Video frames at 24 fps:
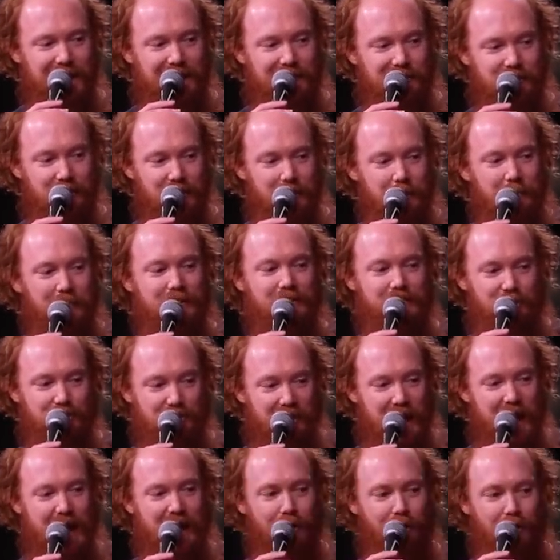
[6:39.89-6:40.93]
I jump in the
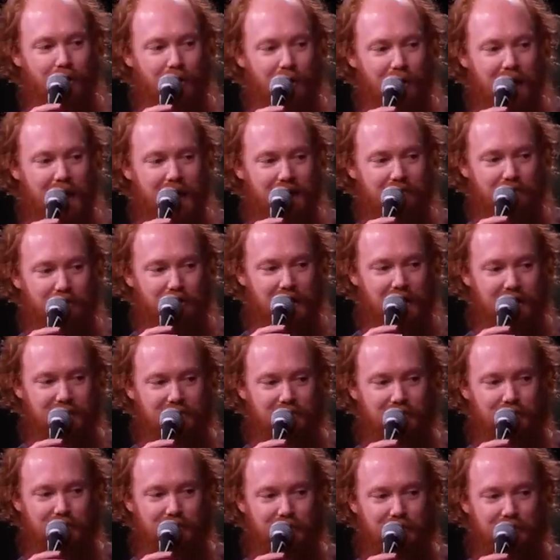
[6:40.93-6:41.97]
shower after I
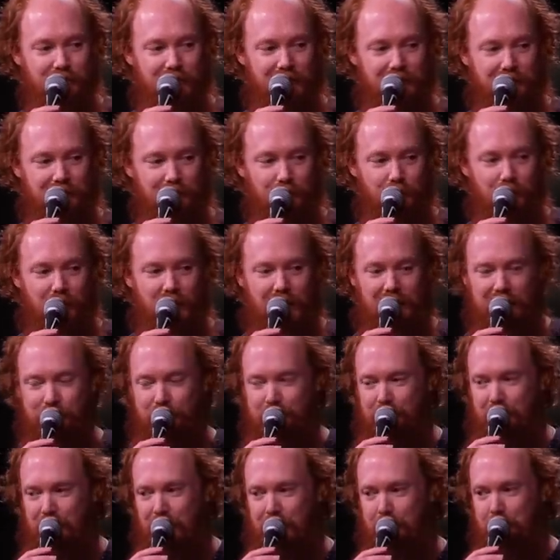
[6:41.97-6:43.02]
doo doo. I don't wash
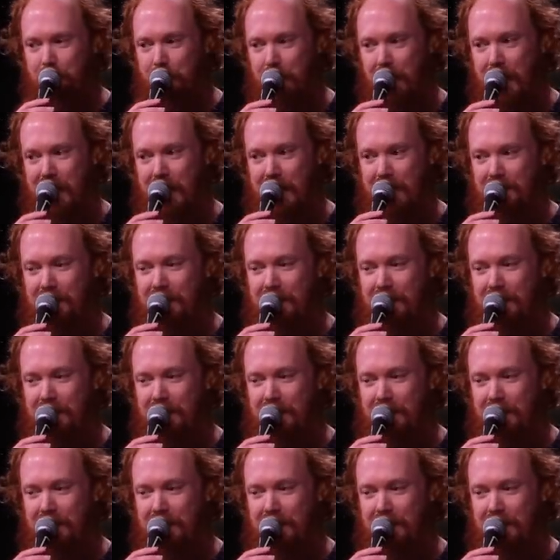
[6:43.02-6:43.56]
my butt. He